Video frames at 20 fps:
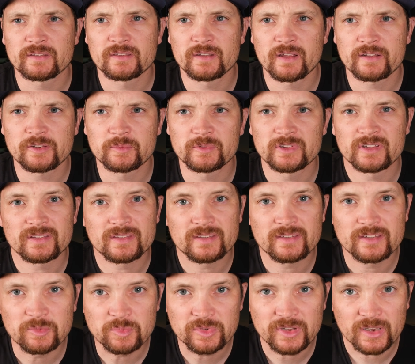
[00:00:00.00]
Not something that
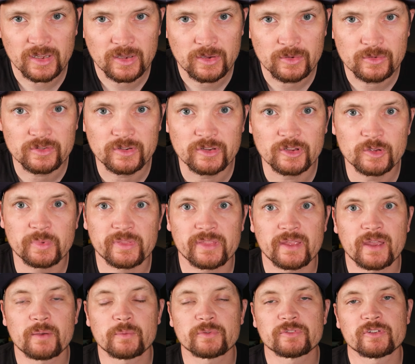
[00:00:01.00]
seems like a huge deal, but
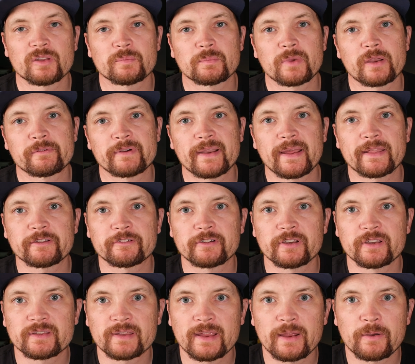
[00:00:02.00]
that was on my Rally
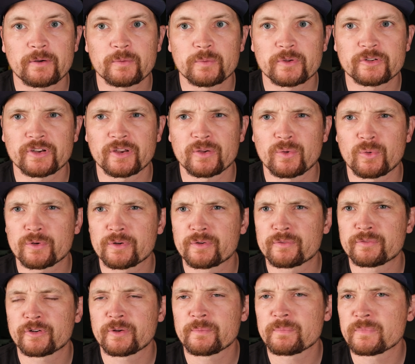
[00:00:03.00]
Raid tower, which I ordered
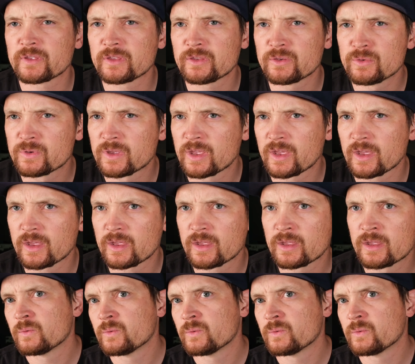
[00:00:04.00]
from the UK,